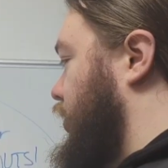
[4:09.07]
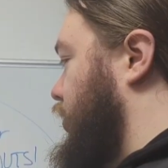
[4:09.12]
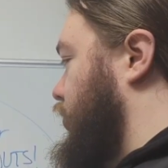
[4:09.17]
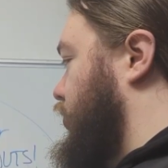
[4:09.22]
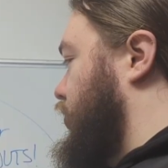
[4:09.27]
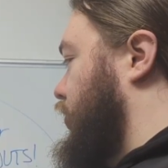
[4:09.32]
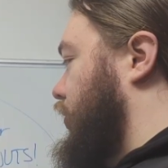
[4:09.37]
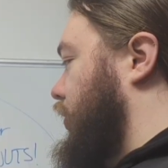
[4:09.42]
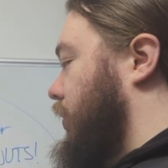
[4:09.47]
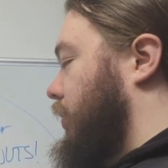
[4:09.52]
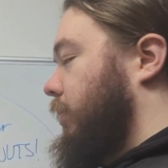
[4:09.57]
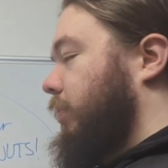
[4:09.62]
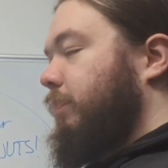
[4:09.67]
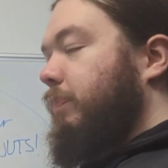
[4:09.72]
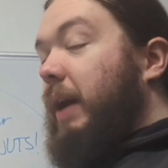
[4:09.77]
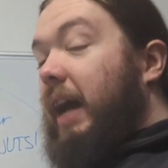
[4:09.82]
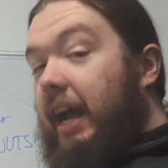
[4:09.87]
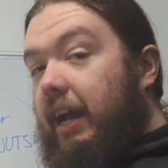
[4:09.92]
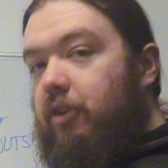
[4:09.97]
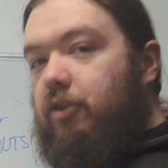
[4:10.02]
neutral
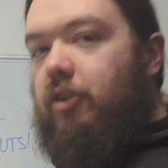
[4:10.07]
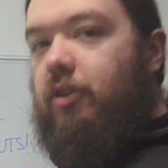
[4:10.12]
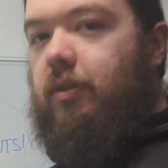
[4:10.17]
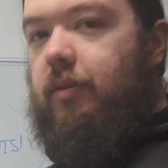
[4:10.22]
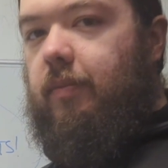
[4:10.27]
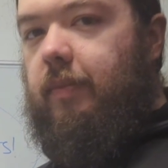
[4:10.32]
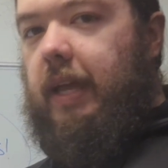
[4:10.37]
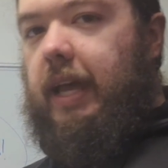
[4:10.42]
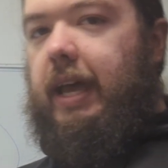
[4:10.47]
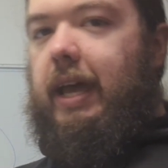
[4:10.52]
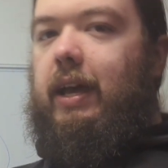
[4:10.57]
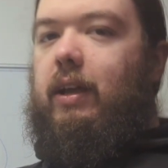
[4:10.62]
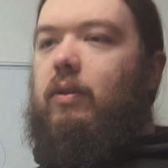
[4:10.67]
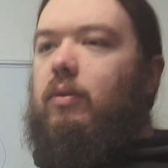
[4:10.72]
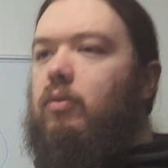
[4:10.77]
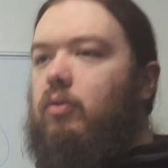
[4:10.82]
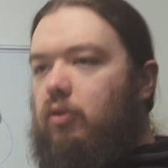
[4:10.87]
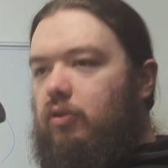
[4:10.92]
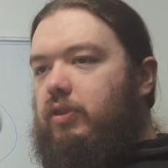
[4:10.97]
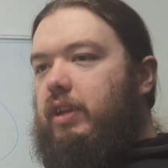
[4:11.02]
bash
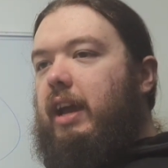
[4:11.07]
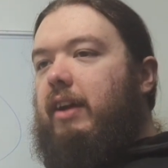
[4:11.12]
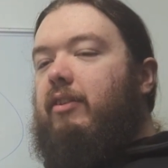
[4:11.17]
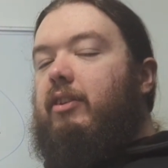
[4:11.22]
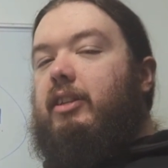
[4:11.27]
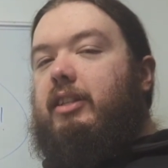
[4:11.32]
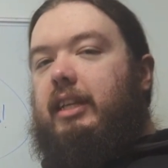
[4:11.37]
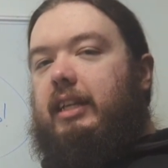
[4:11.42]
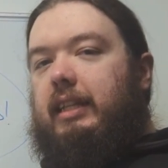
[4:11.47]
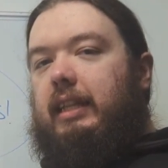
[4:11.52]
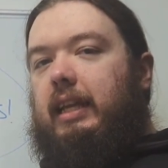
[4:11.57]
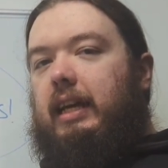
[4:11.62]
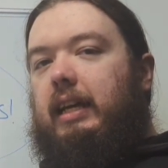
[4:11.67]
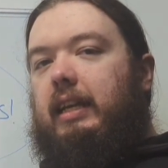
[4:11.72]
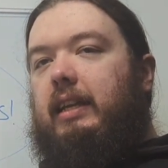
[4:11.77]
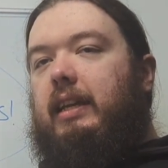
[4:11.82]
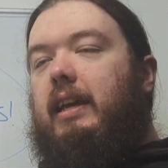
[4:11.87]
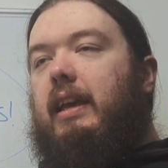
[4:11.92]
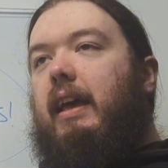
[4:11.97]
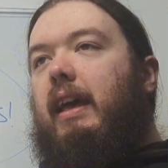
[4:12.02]
does guarantee a
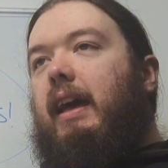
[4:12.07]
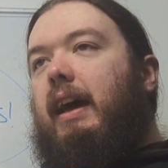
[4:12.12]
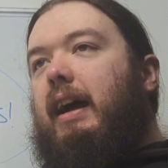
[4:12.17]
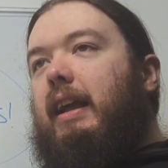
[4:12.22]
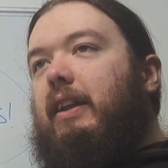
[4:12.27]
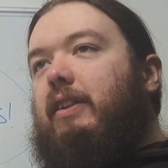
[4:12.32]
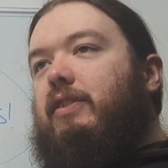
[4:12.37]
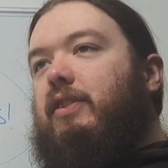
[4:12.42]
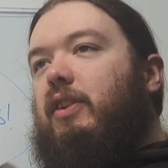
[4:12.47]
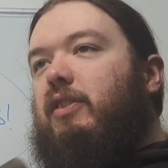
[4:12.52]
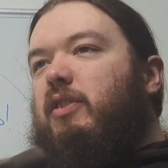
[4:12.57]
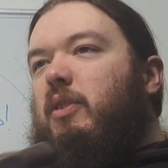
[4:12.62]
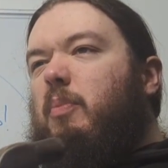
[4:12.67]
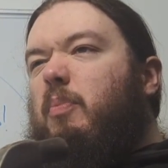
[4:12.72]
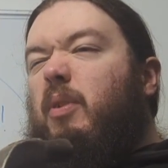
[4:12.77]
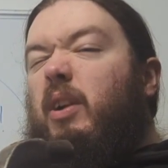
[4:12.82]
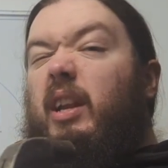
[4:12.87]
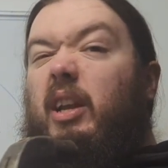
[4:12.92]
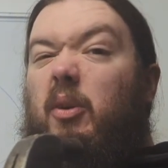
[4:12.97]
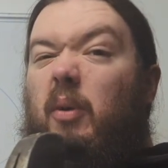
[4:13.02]
light, and it's also
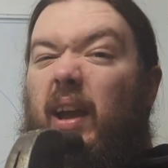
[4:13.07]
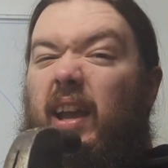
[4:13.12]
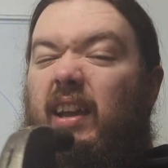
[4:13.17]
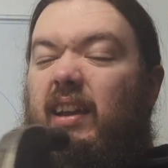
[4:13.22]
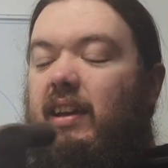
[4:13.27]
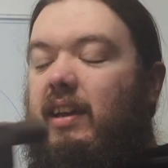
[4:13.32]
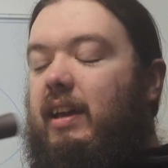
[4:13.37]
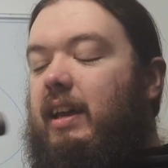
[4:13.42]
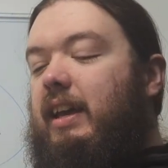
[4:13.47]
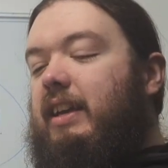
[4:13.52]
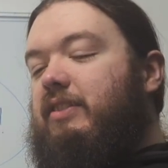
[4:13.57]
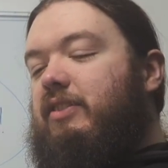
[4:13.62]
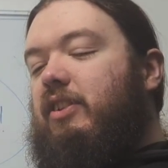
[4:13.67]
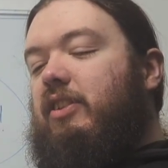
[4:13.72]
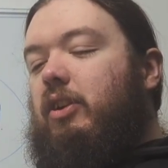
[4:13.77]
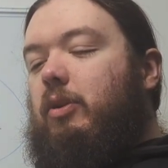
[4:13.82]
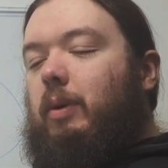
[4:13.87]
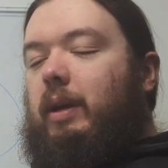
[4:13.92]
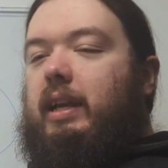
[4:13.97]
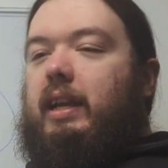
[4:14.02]
pretty quick. It's
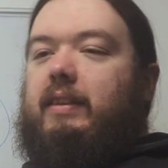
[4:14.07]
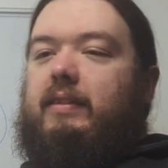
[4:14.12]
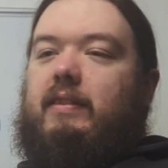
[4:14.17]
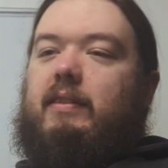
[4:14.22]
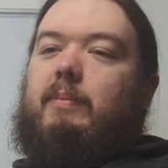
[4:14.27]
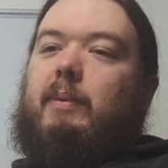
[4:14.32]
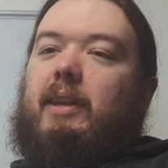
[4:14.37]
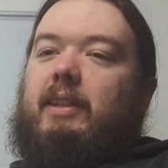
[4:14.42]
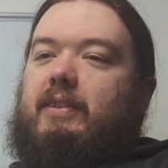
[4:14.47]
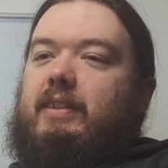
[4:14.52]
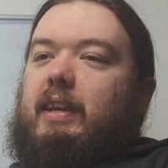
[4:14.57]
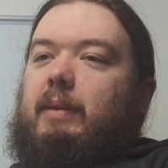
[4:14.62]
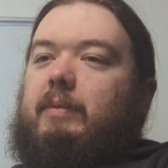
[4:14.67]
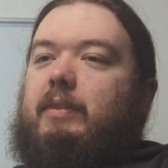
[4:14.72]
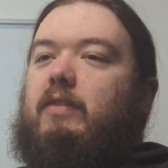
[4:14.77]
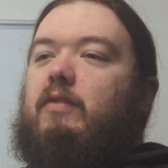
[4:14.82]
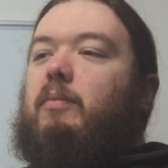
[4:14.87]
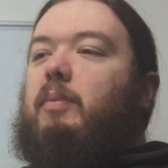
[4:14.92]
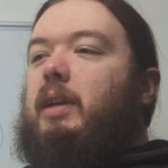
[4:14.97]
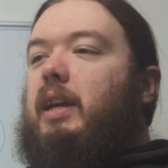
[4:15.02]
not the quickest, it's about the same as
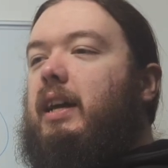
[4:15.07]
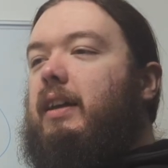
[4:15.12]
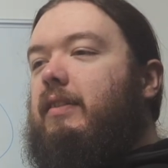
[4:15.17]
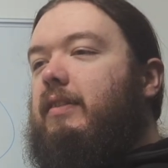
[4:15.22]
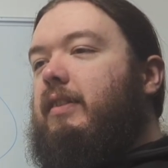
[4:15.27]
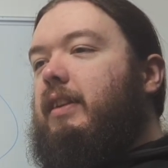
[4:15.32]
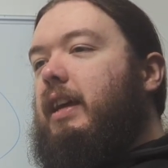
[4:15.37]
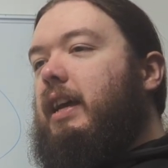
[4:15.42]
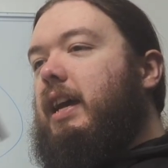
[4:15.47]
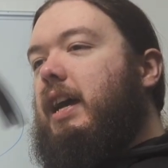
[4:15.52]
everybody else.